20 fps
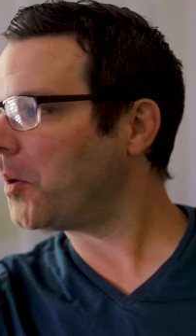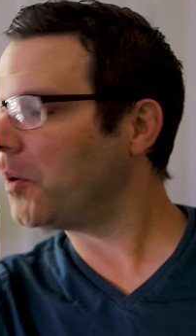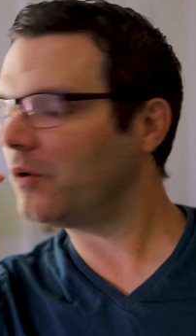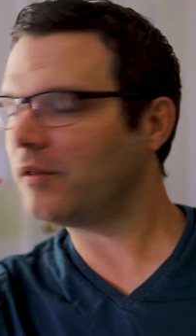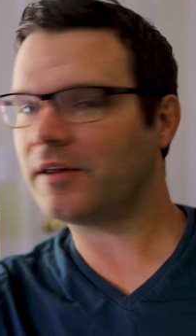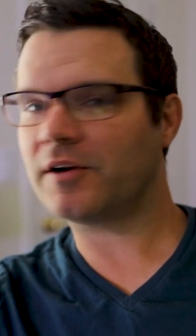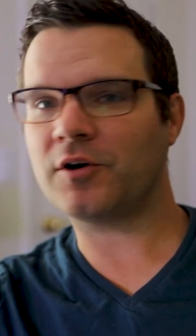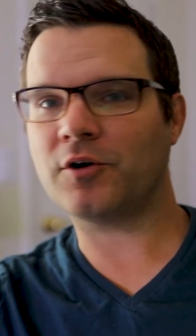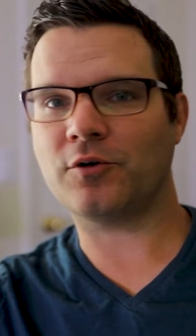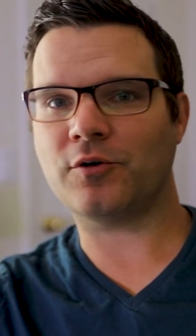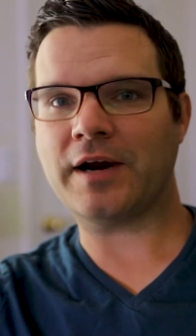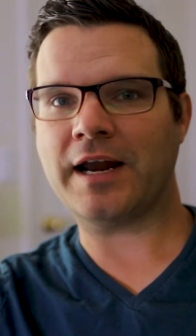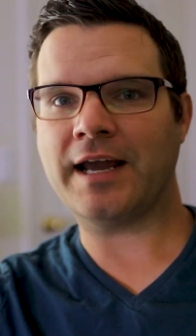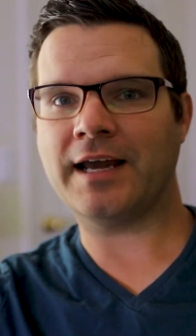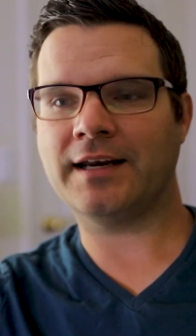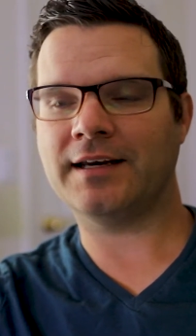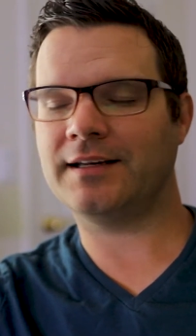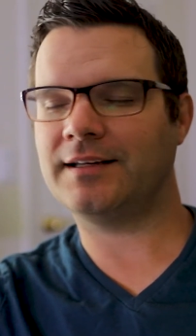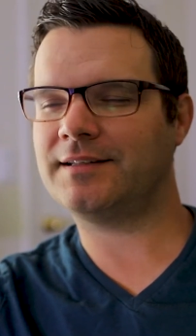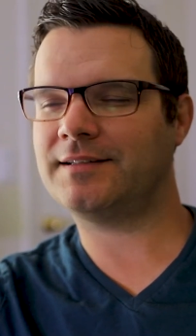or the
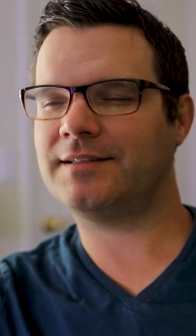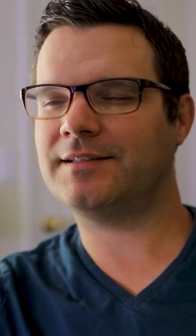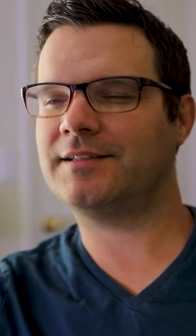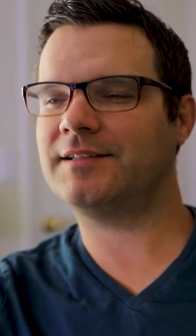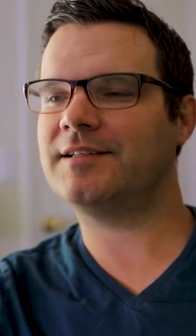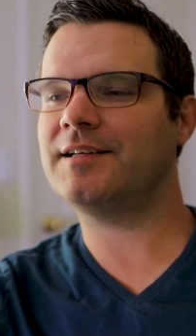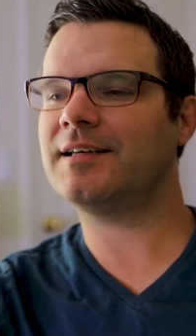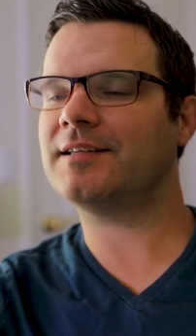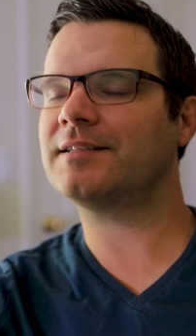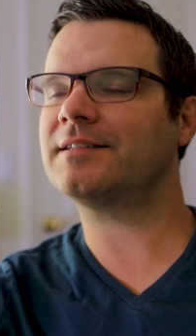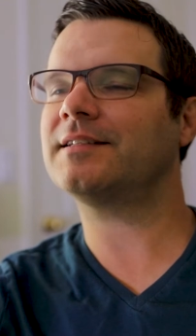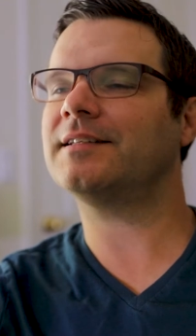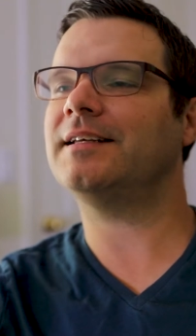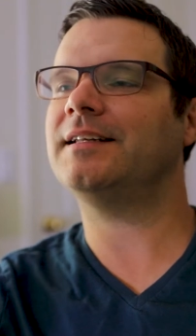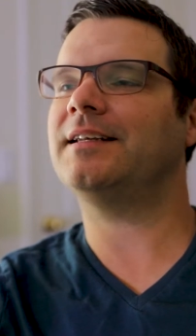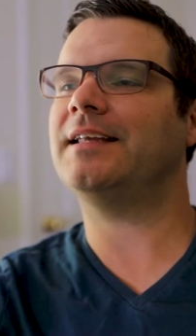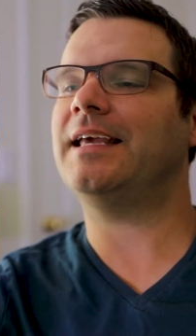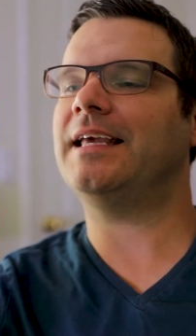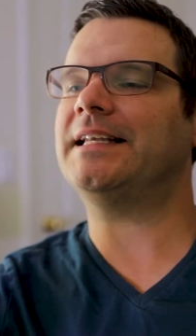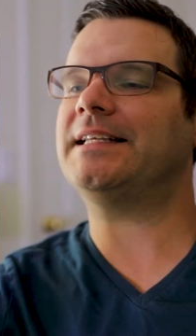Quran?
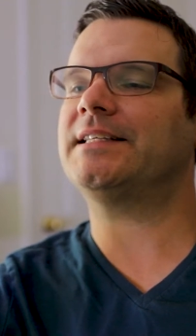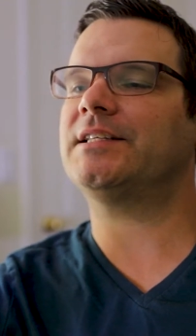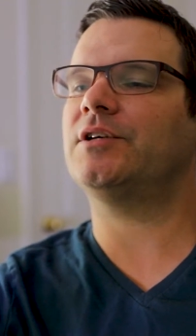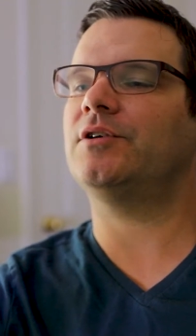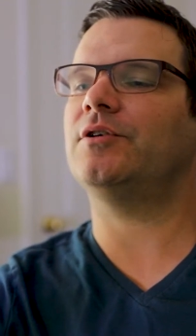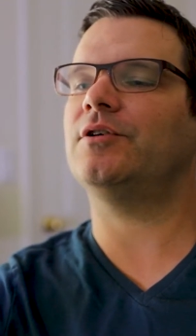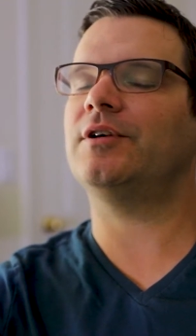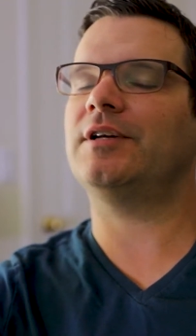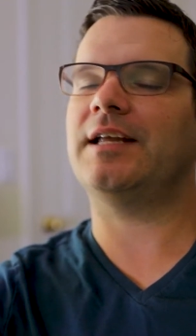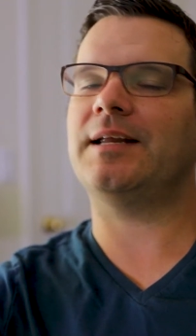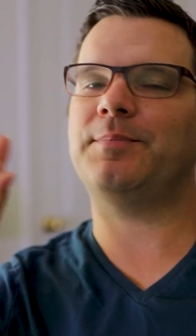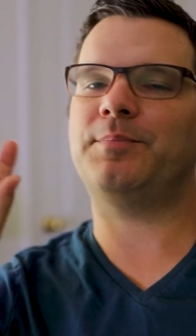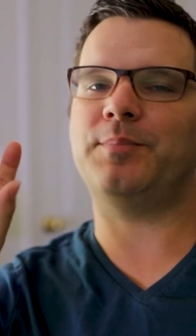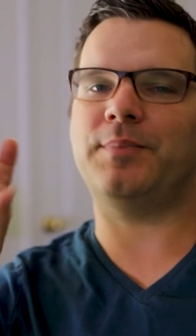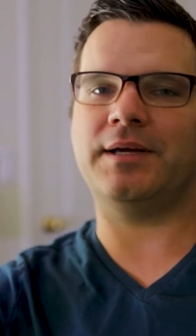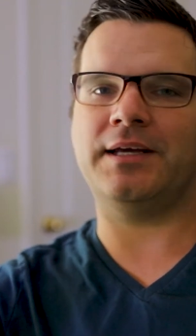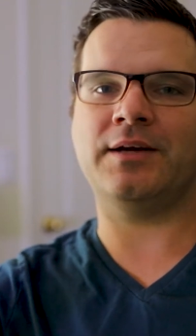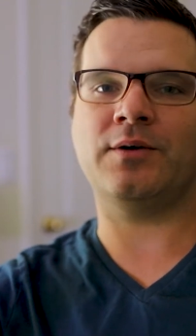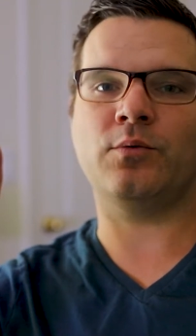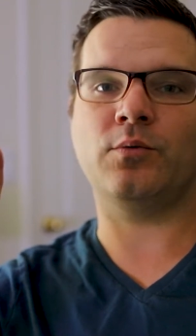It's good at
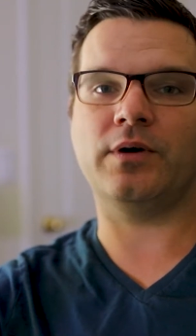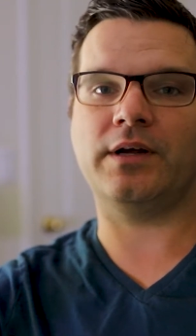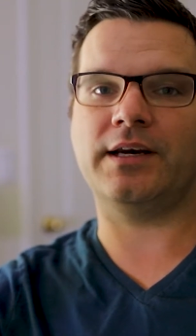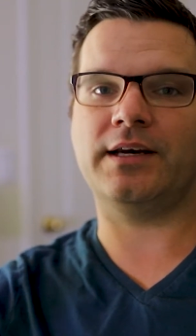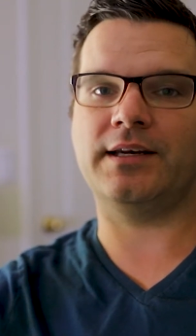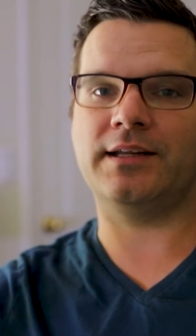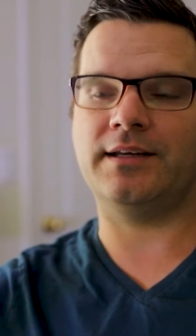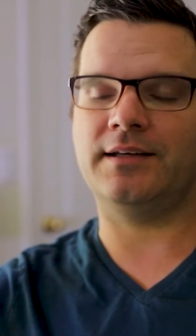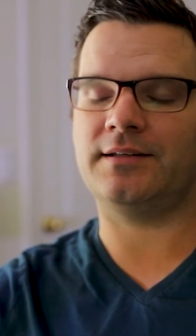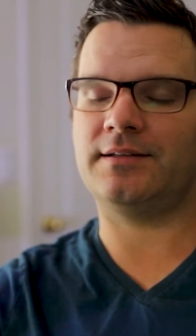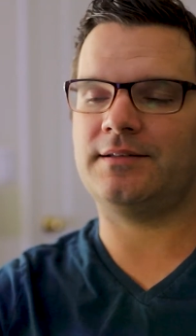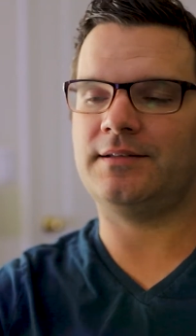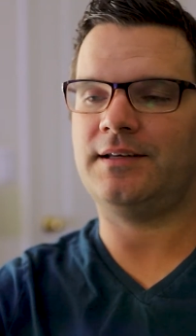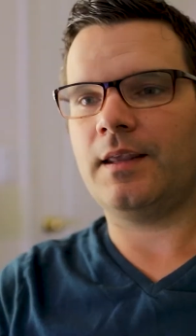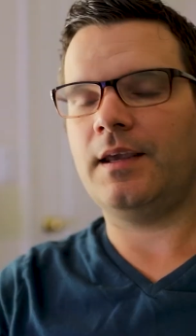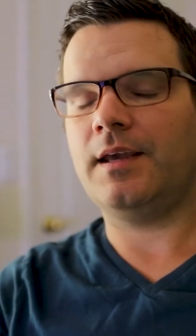being what it is.